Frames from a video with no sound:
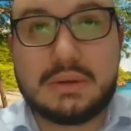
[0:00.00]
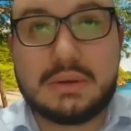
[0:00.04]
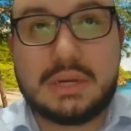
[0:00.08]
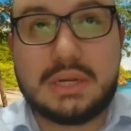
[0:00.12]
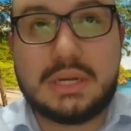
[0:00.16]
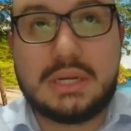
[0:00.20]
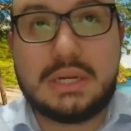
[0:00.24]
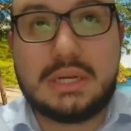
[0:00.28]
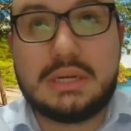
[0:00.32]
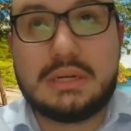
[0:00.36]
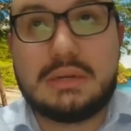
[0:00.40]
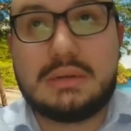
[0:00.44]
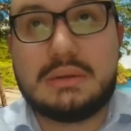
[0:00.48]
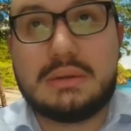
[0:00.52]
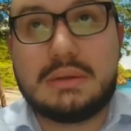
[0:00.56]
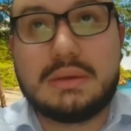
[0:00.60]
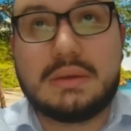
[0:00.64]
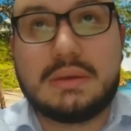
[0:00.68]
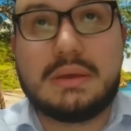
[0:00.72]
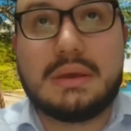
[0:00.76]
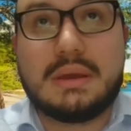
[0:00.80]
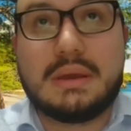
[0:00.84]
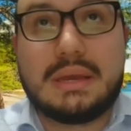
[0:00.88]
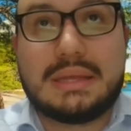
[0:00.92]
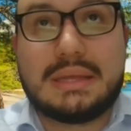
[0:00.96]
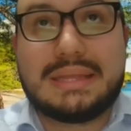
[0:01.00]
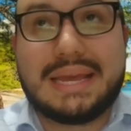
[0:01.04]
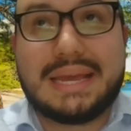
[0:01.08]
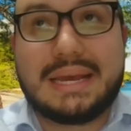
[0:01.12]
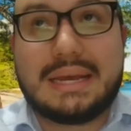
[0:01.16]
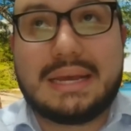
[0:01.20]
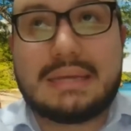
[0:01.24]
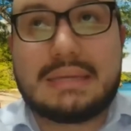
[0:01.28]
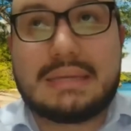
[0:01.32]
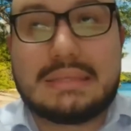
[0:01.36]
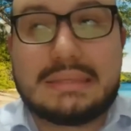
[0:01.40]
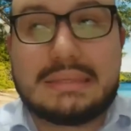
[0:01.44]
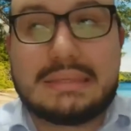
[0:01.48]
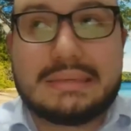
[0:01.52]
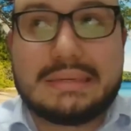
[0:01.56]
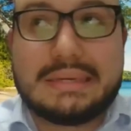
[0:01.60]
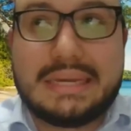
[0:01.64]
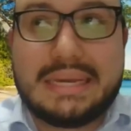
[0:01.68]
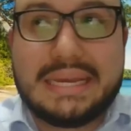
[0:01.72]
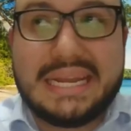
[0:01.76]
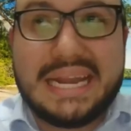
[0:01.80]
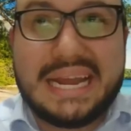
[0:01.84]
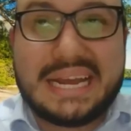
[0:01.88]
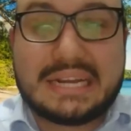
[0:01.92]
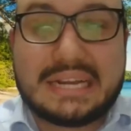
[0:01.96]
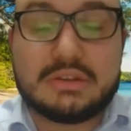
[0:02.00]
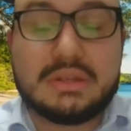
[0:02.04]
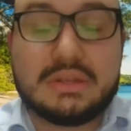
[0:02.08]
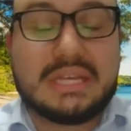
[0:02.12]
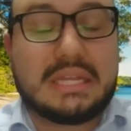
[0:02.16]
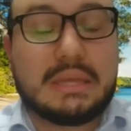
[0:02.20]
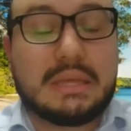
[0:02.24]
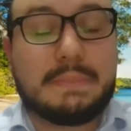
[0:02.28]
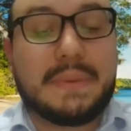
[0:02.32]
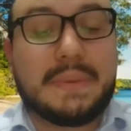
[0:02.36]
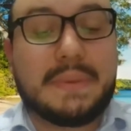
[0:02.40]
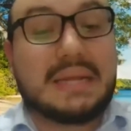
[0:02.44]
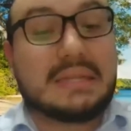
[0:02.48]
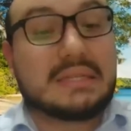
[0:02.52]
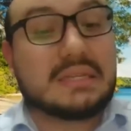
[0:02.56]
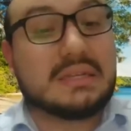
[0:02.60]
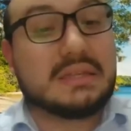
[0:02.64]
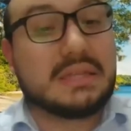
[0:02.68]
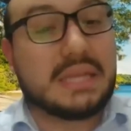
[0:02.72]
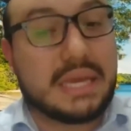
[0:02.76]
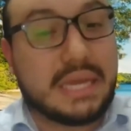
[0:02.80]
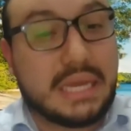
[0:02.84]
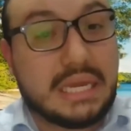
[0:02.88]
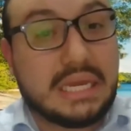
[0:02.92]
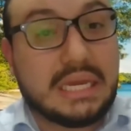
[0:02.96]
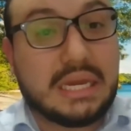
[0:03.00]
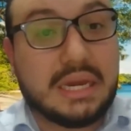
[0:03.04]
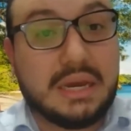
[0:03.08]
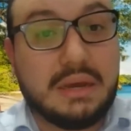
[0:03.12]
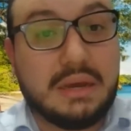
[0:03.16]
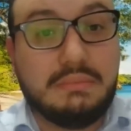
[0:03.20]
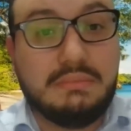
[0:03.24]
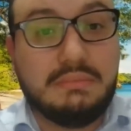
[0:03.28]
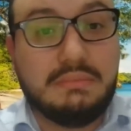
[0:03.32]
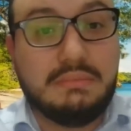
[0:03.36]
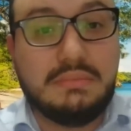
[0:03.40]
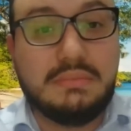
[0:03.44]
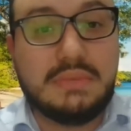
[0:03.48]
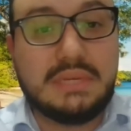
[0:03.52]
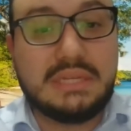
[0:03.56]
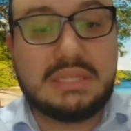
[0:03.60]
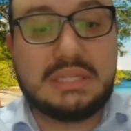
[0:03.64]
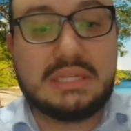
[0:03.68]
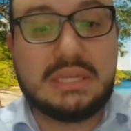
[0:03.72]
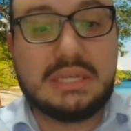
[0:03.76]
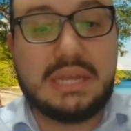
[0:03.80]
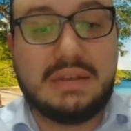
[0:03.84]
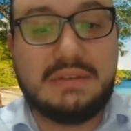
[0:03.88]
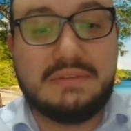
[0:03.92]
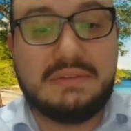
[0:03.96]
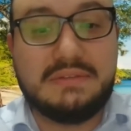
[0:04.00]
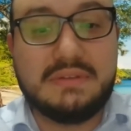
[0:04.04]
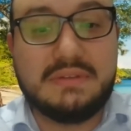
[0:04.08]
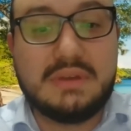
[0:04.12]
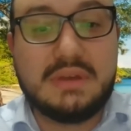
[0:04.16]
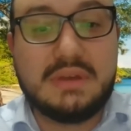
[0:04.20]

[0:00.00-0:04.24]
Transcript: that it actually depends on the income itself.